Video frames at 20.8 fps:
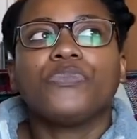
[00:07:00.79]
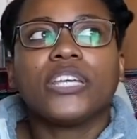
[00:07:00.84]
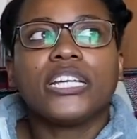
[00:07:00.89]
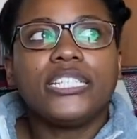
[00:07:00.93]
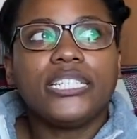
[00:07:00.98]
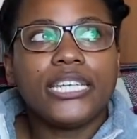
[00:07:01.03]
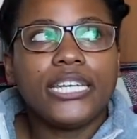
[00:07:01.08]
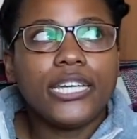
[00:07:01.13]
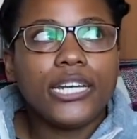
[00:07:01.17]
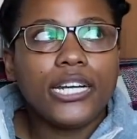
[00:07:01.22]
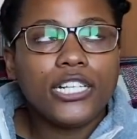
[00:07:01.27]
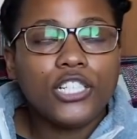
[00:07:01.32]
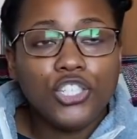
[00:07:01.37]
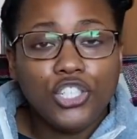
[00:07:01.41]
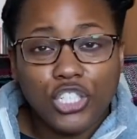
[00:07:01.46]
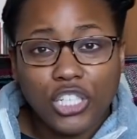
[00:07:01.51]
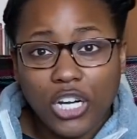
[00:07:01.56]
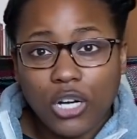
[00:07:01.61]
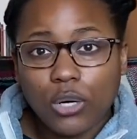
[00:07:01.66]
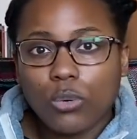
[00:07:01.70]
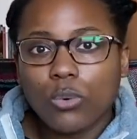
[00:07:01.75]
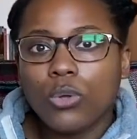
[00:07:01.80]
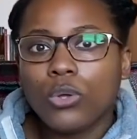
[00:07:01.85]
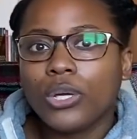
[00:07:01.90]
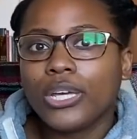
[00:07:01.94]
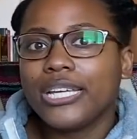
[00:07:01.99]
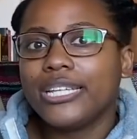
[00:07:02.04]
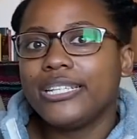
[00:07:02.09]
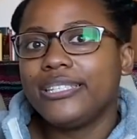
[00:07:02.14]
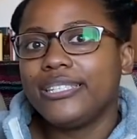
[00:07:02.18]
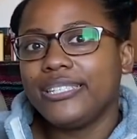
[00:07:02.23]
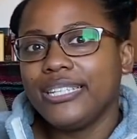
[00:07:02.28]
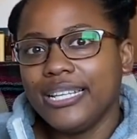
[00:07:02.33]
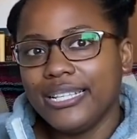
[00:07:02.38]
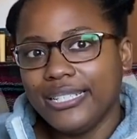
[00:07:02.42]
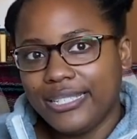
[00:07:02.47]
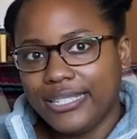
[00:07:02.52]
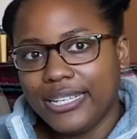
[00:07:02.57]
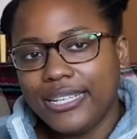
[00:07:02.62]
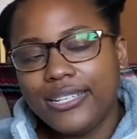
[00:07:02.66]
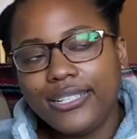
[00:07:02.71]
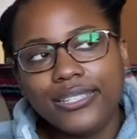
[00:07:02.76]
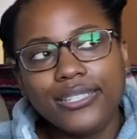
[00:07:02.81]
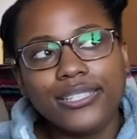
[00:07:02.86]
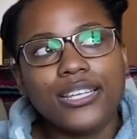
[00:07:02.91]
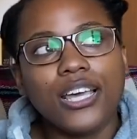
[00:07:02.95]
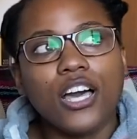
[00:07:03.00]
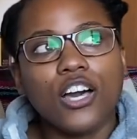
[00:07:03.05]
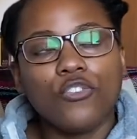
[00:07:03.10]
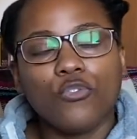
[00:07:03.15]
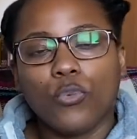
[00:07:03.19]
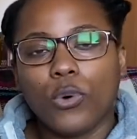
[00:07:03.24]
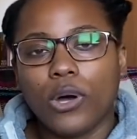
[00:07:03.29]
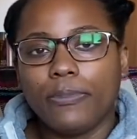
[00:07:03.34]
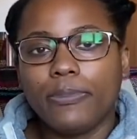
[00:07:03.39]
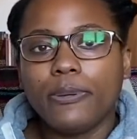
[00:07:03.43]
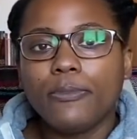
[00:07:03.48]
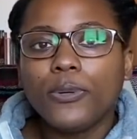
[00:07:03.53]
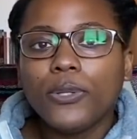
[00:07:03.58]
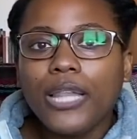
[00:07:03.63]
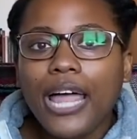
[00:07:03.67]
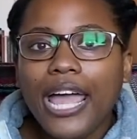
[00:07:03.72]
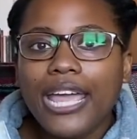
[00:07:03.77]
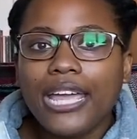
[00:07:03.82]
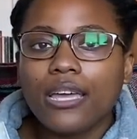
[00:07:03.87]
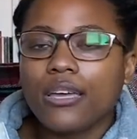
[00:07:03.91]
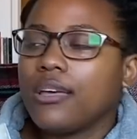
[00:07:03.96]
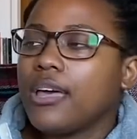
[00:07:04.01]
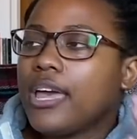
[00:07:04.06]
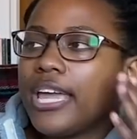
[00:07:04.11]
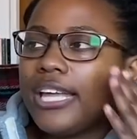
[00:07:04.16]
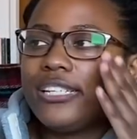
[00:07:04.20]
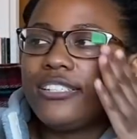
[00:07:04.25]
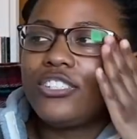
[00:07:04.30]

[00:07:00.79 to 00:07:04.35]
to get a general consensus of what people like. And